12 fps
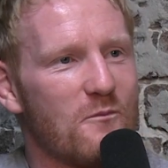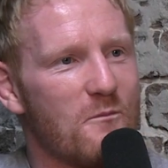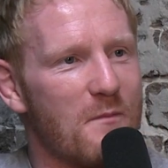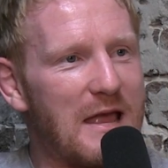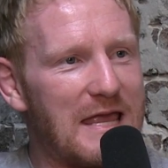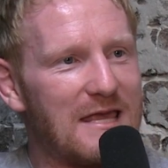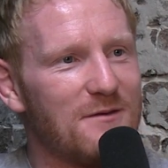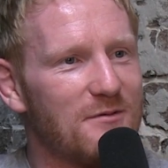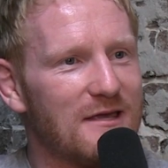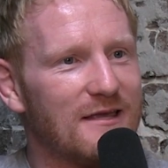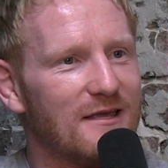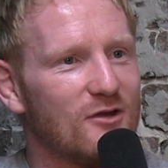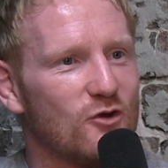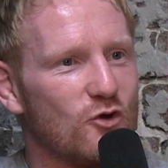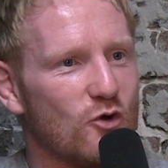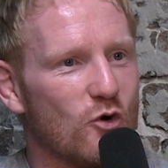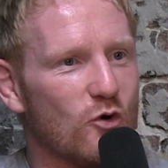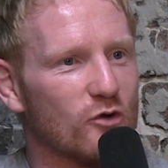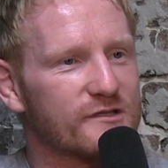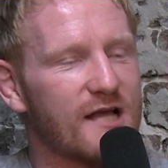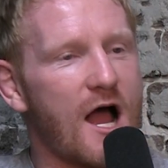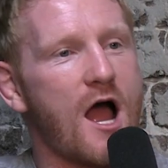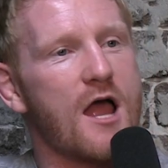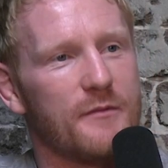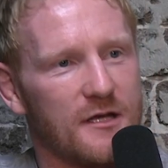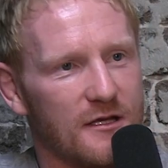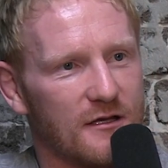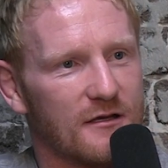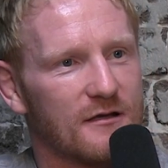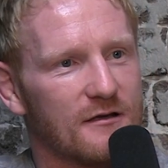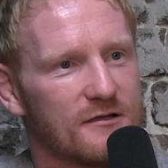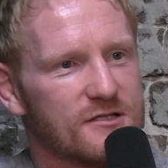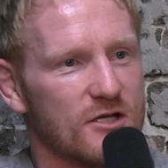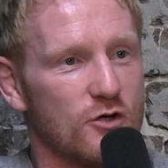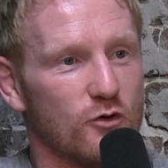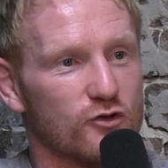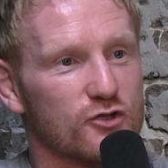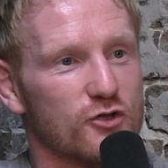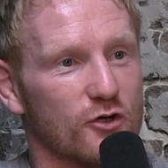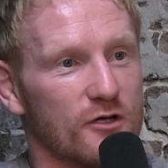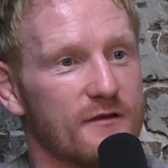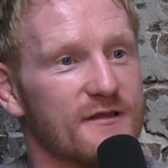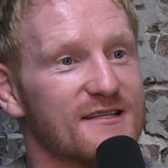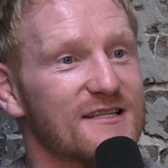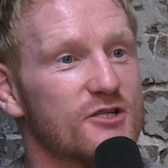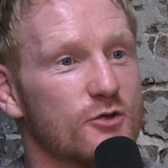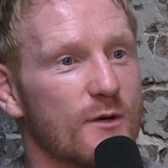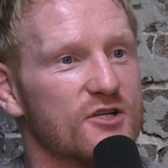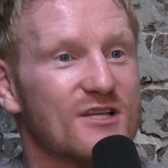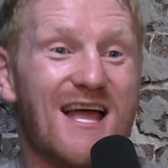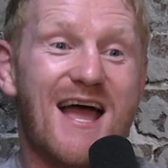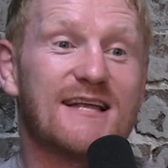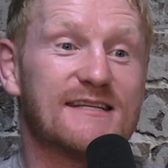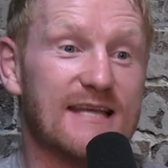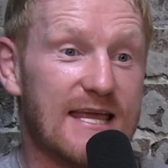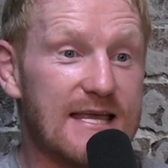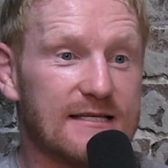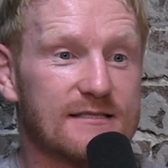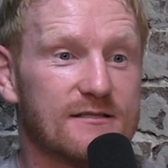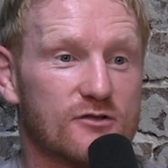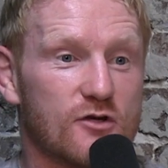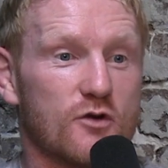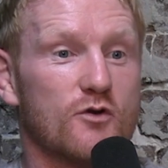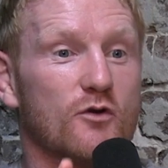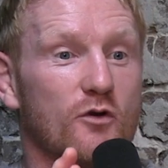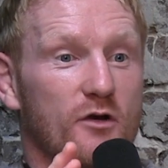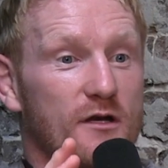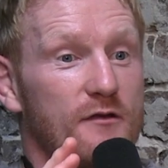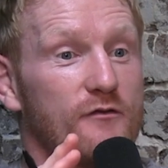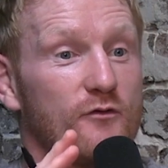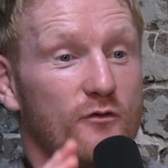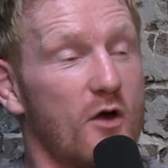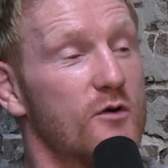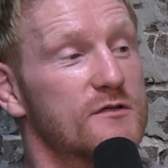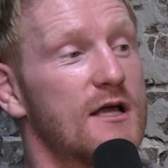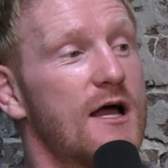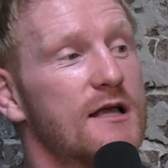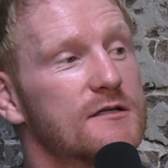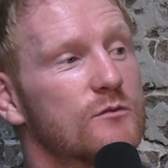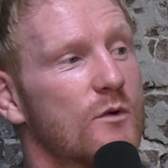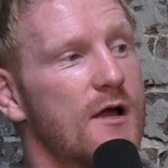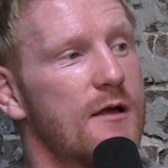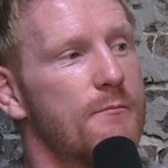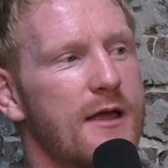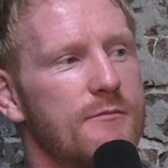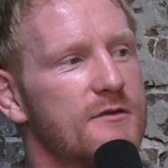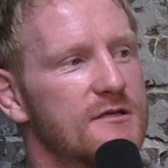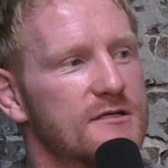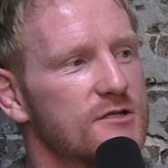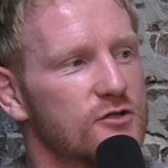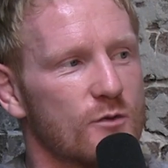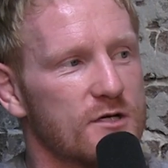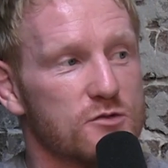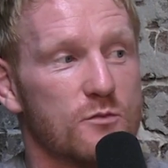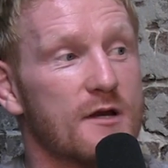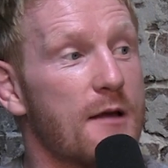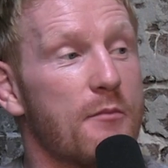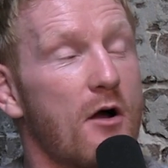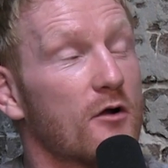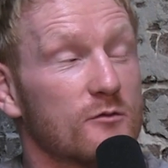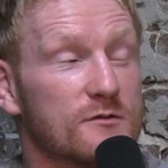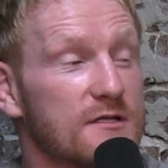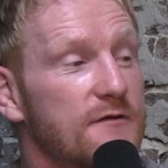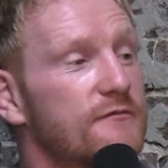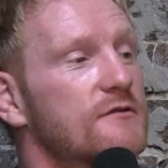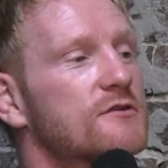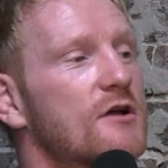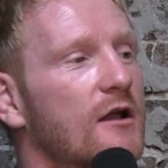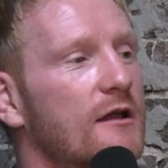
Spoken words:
Maybe your timing. So you're just looking at the situation as it is. So you're looking at it through those eyes. Where maybe the situation when I parked was different, Charlie.